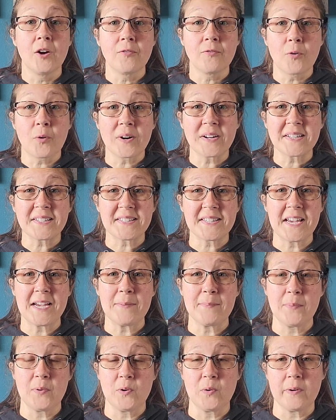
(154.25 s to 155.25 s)
For
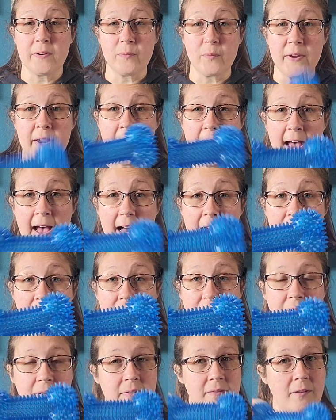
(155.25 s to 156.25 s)
example, if we
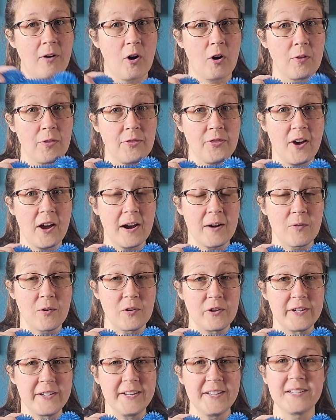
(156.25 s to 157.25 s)
have our
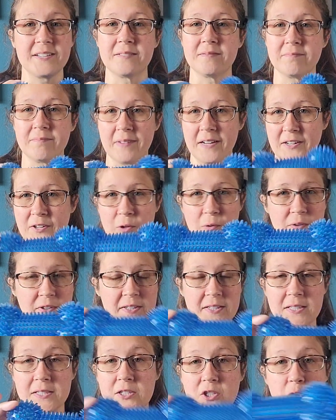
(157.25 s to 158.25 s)
thyroid, I know
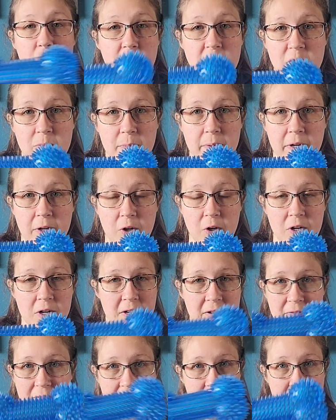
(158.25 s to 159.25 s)
this is so much
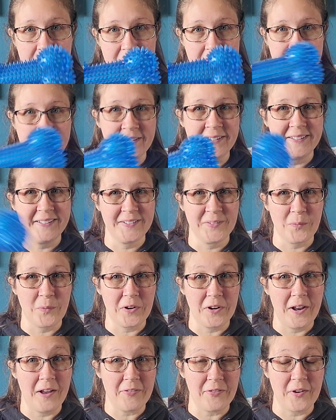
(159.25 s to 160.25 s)
bigger than
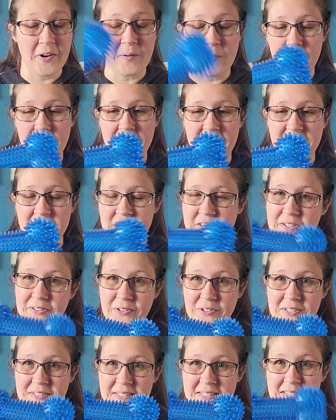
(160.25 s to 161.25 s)
what a thyroid actually
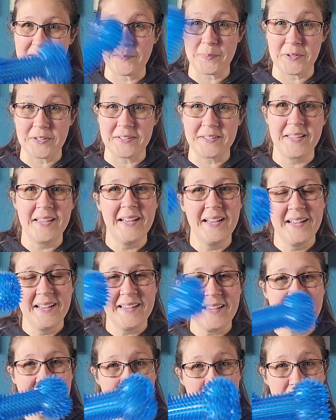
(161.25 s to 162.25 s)
looks like, but
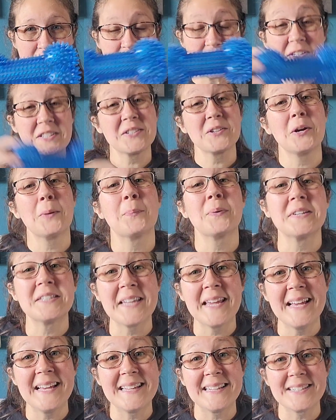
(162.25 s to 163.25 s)
anyway, we're just going to
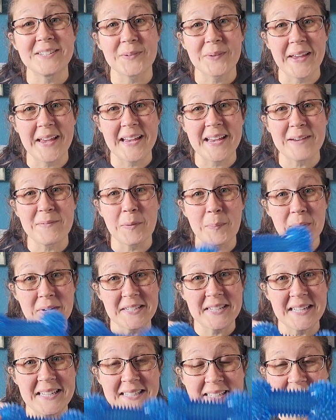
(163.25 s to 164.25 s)
pretend, okay? We're
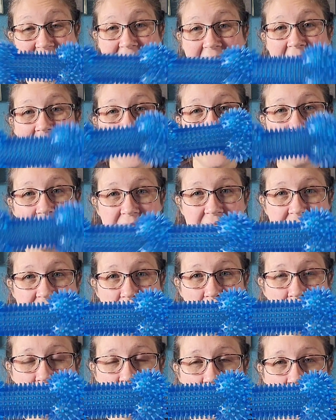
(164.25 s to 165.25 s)
pretending. This is
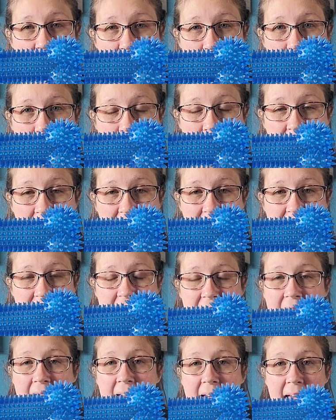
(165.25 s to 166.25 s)
our thyroid
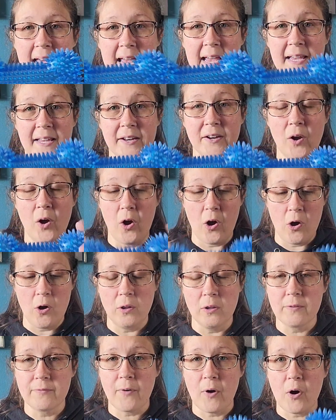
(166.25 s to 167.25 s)
gland, and
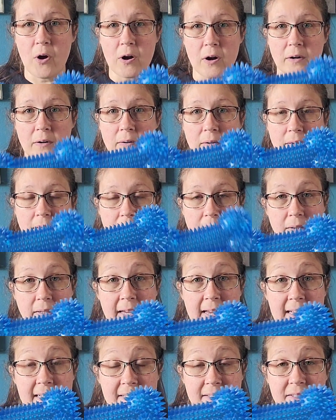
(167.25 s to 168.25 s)
all of our
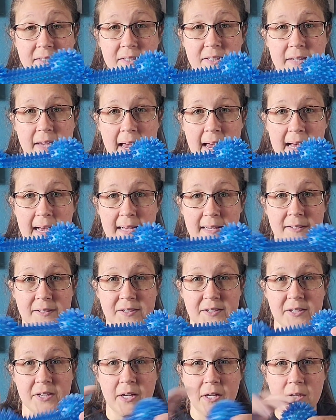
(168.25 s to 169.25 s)
glands
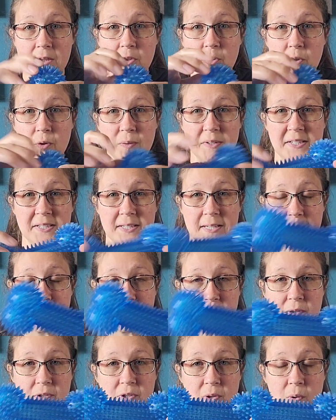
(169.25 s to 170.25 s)
has little
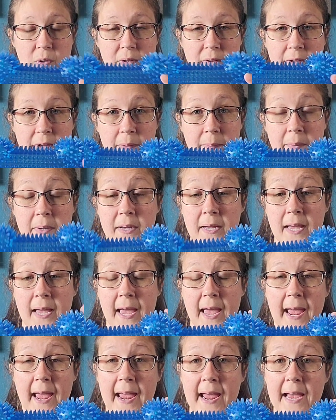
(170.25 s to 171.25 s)
receptors on them,
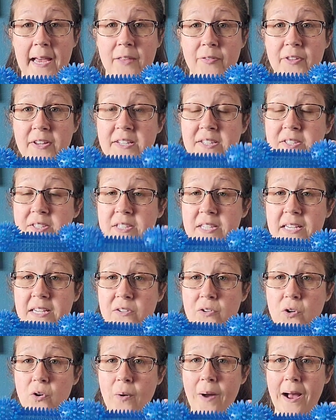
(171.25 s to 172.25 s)
and they
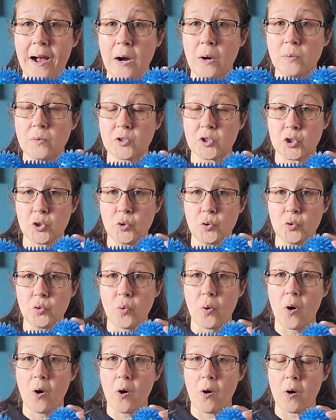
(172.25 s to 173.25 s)
signal out
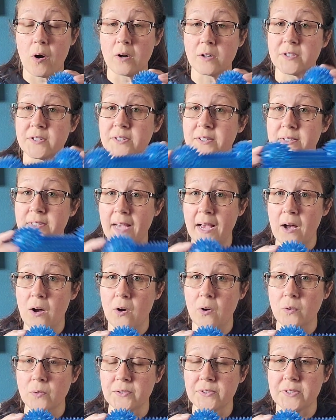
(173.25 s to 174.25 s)
to our
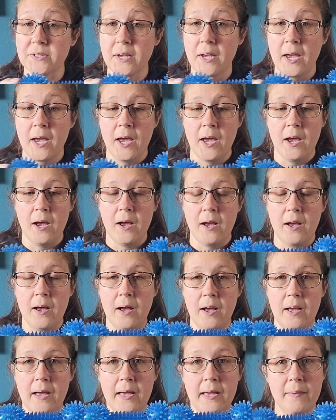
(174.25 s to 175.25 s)
cells.
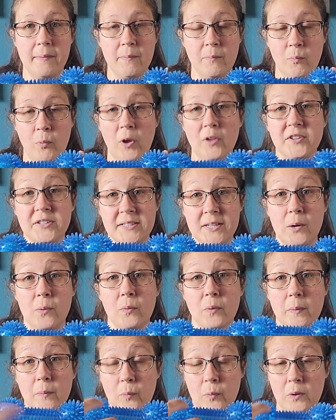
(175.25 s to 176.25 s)
Well, the
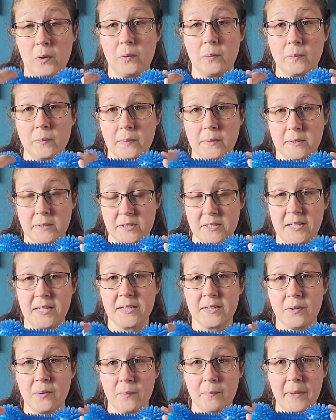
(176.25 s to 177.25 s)
cell will
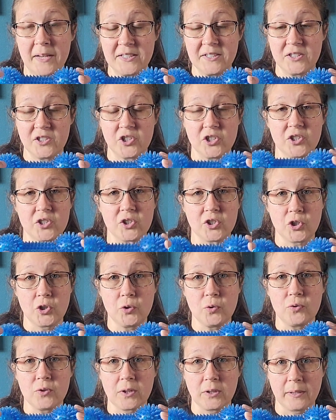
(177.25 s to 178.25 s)
send messages
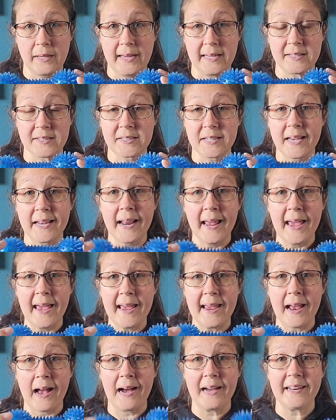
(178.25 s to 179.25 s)
to the gland saying,
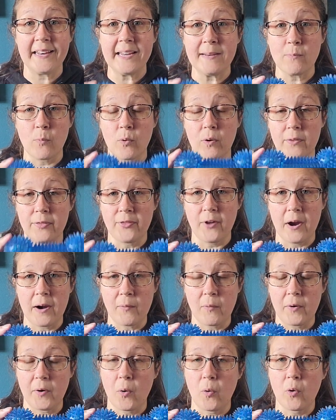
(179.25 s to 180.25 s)
hey, I need more
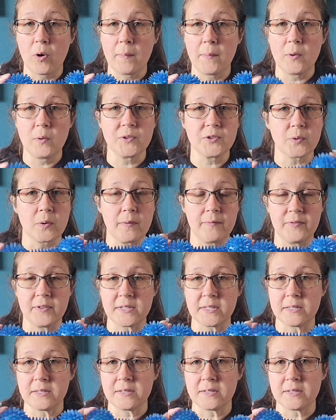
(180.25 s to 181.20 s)
thyroid hormones, or if this